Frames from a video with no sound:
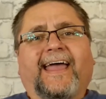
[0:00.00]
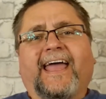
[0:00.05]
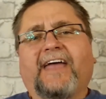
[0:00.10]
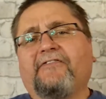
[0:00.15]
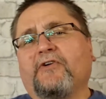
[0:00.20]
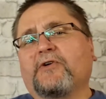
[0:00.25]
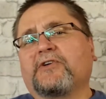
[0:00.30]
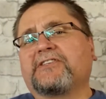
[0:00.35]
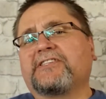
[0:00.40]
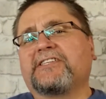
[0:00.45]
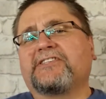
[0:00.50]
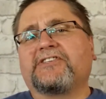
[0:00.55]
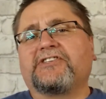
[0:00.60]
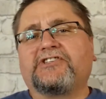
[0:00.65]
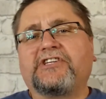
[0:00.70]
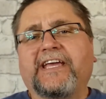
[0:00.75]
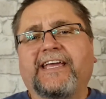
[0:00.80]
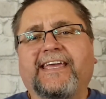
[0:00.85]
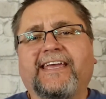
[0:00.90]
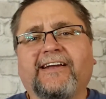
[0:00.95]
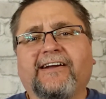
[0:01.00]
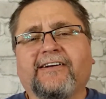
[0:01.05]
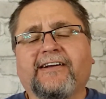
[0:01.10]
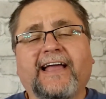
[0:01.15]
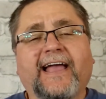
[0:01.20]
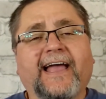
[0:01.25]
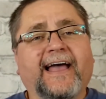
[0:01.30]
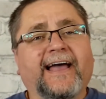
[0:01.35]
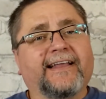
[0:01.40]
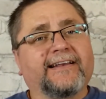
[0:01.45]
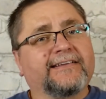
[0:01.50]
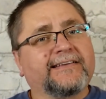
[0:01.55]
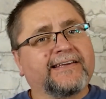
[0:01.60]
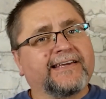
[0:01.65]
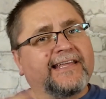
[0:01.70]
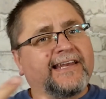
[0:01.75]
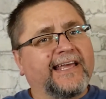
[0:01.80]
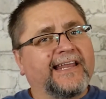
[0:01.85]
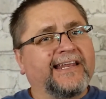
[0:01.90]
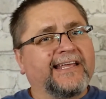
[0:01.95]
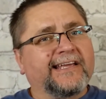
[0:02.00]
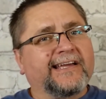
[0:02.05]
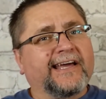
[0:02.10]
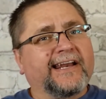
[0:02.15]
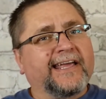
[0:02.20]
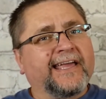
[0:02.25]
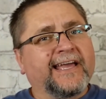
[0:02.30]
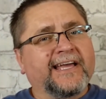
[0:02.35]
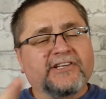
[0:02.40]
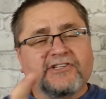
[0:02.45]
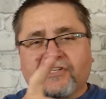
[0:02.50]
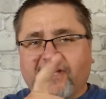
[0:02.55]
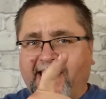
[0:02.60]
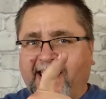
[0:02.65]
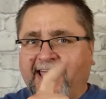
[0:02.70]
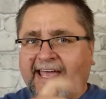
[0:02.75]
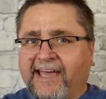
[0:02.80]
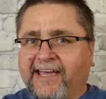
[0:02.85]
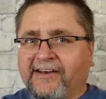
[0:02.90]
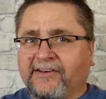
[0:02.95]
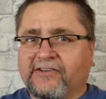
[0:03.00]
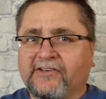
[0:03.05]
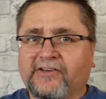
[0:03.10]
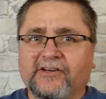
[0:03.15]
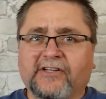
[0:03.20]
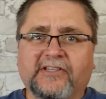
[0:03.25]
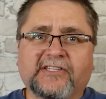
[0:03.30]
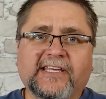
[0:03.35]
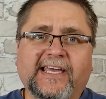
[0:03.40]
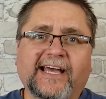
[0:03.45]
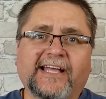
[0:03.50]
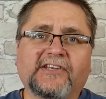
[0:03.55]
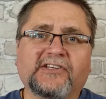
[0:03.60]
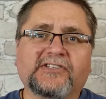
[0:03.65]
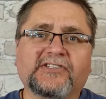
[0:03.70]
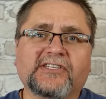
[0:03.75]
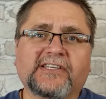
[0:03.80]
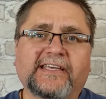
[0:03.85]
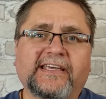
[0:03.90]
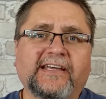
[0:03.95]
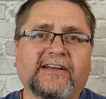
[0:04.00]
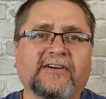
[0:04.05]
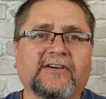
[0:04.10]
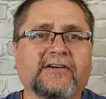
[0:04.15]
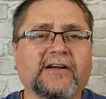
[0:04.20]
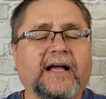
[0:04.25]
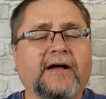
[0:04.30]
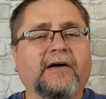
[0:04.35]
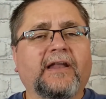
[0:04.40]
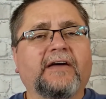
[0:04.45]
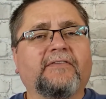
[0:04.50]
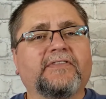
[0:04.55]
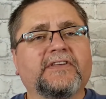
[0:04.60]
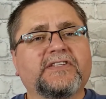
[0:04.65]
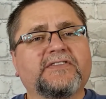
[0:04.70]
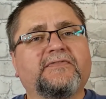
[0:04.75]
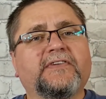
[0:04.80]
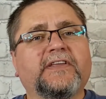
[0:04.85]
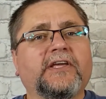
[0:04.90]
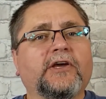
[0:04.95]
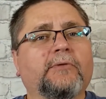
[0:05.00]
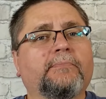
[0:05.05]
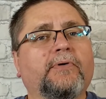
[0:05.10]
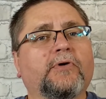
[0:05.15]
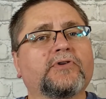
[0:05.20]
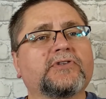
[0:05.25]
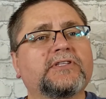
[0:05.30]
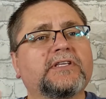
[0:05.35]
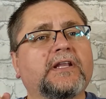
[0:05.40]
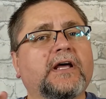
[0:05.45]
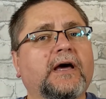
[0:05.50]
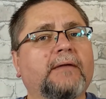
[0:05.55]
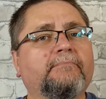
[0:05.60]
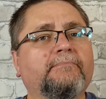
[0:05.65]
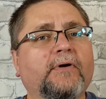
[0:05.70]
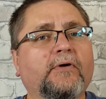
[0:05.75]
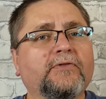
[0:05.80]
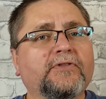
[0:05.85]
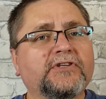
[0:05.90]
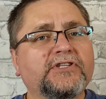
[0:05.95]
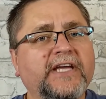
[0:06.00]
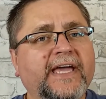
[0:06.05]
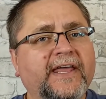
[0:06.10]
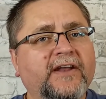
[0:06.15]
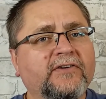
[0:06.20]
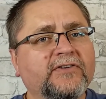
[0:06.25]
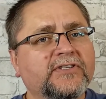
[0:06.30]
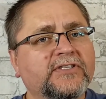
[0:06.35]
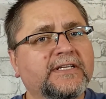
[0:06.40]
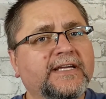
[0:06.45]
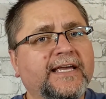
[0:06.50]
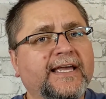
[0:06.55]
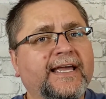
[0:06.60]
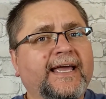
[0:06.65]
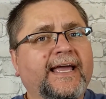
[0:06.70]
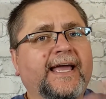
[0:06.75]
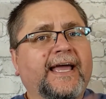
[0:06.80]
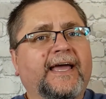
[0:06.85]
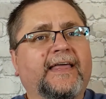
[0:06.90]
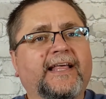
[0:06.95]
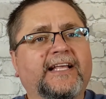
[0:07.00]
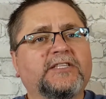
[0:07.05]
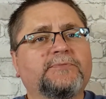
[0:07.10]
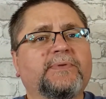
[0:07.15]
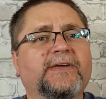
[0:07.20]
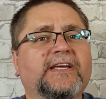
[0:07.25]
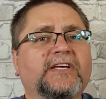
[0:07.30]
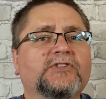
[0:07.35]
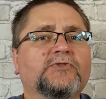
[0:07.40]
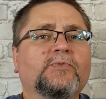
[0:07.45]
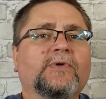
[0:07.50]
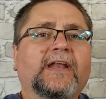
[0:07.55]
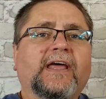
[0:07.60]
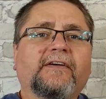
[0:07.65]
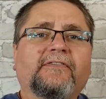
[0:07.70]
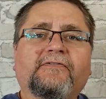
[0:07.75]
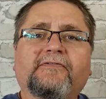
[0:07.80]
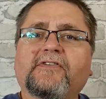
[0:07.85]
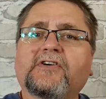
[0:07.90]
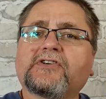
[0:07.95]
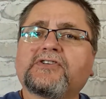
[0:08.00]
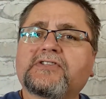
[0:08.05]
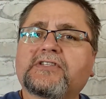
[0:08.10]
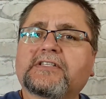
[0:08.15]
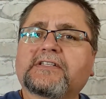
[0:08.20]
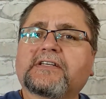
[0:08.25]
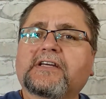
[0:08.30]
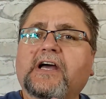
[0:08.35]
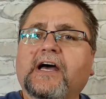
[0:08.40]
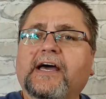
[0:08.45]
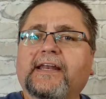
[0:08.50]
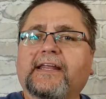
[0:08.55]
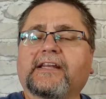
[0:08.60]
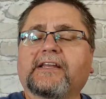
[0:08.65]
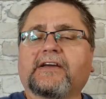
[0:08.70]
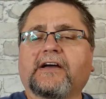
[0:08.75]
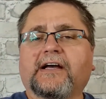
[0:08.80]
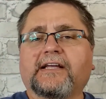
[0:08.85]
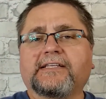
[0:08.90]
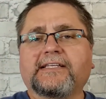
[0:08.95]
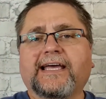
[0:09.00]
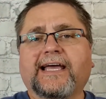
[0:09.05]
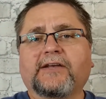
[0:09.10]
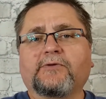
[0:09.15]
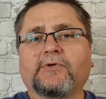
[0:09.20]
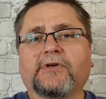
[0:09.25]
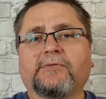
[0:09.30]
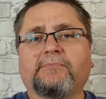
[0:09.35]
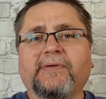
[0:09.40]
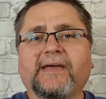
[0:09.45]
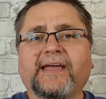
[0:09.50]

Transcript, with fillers: Hey folks, this is Jake here at Canadian Cutting Edge and Goods, Gadgets, and Gear. I'll have this video posted on both channels, and that's because when I first got in contact with